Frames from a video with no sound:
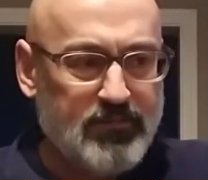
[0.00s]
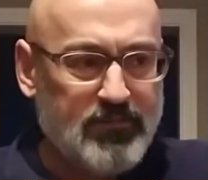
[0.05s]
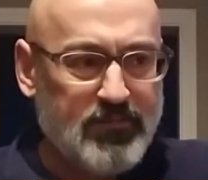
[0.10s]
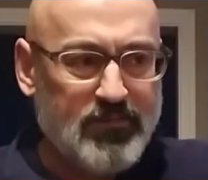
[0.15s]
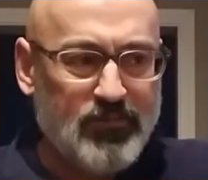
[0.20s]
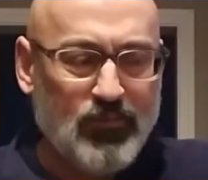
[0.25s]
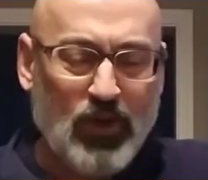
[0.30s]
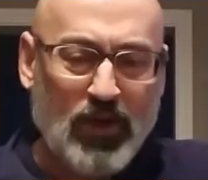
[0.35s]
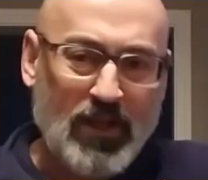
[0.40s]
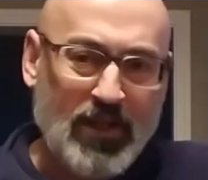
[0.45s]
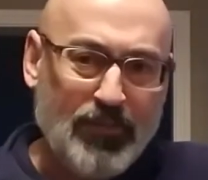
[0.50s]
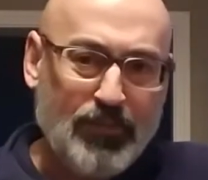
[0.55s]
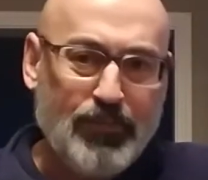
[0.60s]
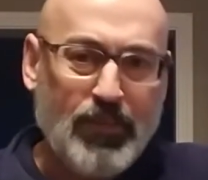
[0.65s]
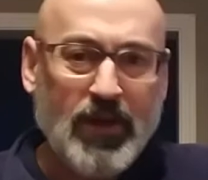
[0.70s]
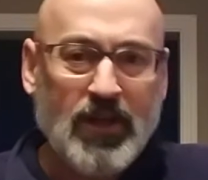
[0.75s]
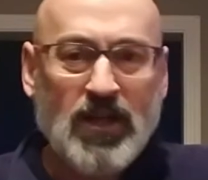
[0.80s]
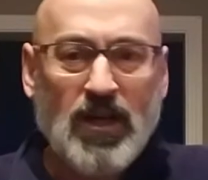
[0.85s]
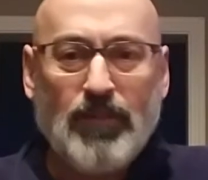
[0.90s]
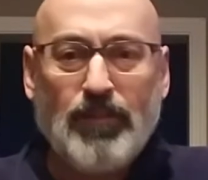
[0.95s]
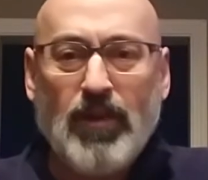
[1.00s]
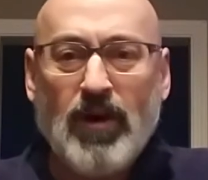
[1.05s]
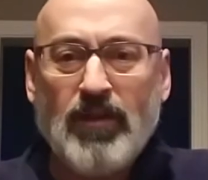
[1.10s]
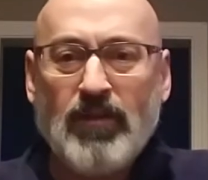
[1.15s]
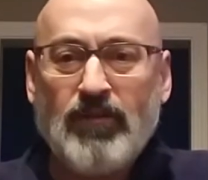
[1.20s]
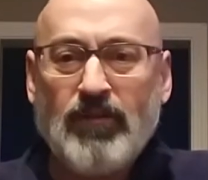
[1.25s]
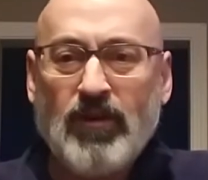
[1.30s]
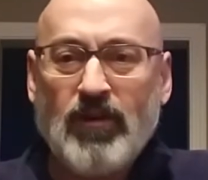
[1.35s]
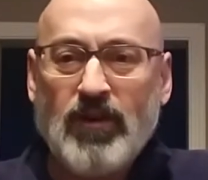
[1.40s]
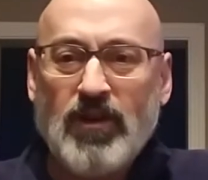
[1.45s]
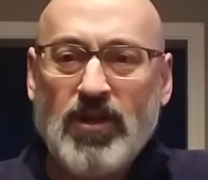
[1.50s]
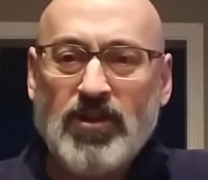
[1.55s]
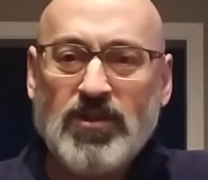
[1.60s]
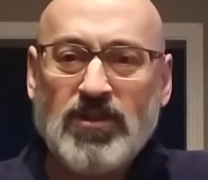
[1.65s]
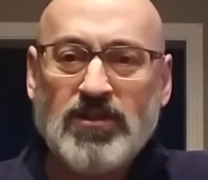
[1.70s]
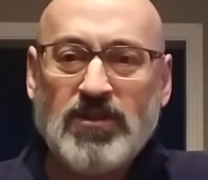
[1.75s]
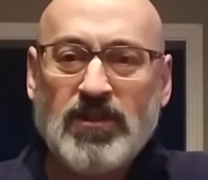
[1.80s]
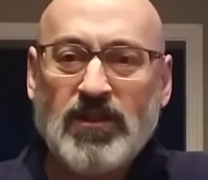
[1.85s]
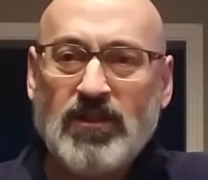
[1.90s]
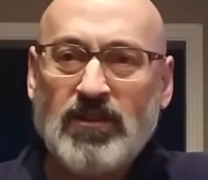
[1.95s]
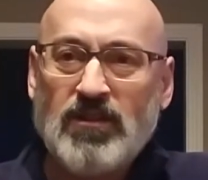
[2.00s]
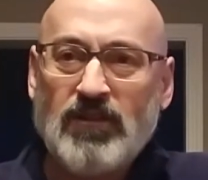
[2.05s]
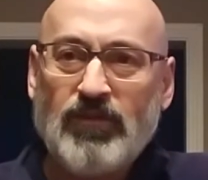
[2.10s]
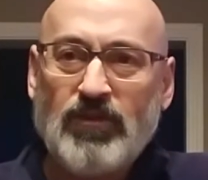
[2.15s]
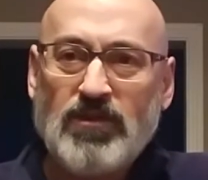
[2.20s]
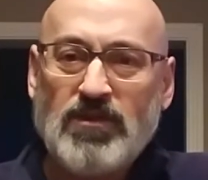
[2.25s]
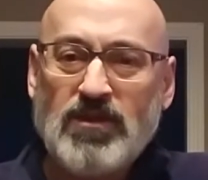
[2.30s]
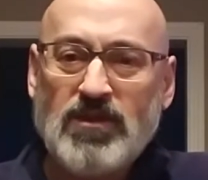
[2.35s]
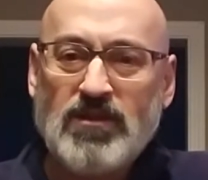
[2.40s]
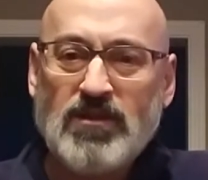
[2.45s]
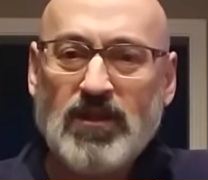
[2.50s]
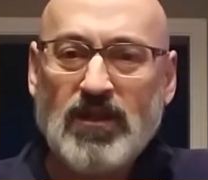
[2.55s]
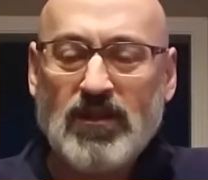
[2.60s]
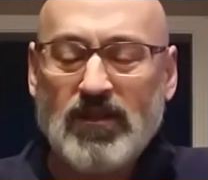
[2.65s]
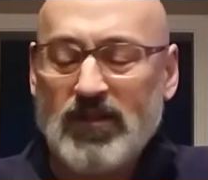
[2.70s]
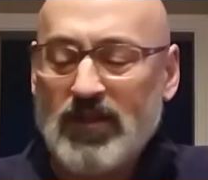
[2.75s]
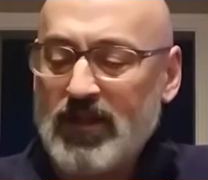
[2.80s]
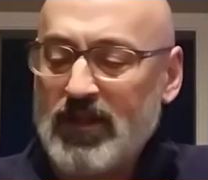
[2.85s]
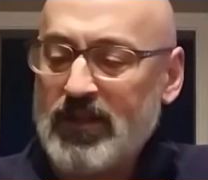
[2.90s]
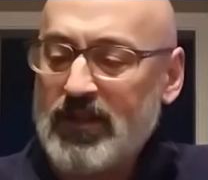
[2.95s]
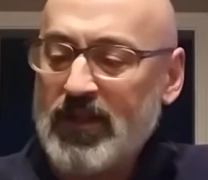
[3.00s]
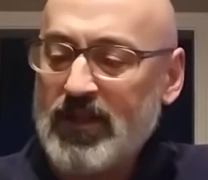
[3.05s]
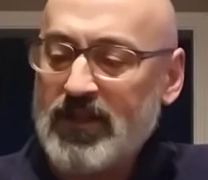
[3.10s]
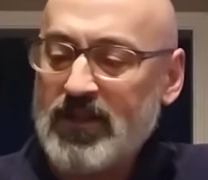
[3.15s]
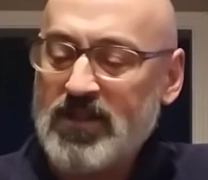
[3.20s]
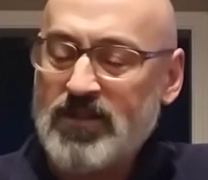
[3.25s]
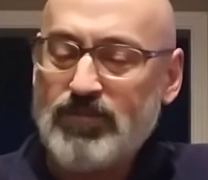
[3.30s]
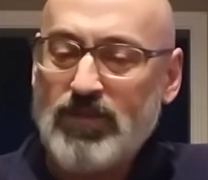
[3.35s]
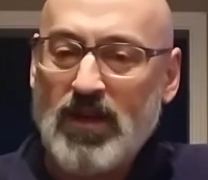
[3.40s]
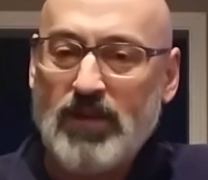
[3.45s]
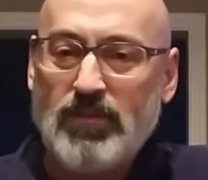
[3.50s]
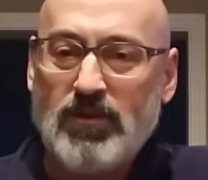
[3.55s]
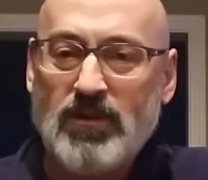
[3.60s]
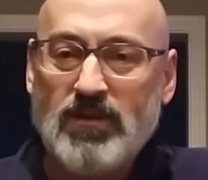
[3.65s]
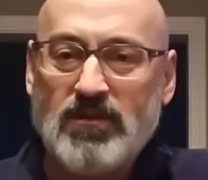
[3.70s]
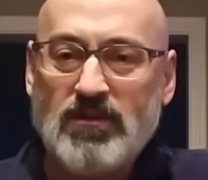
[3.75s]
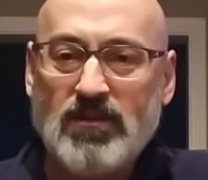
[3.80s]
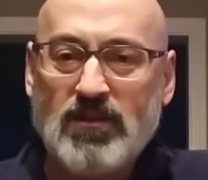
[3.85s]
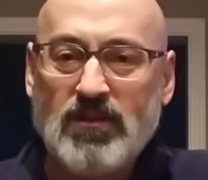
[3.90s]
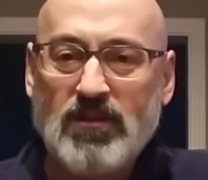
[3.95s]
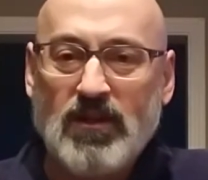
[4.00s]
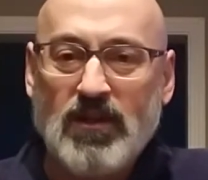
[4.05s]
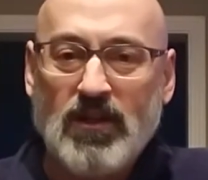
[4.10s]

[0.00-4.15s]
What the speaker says: while I pick up on the variations and the differences, I guess maybe it's a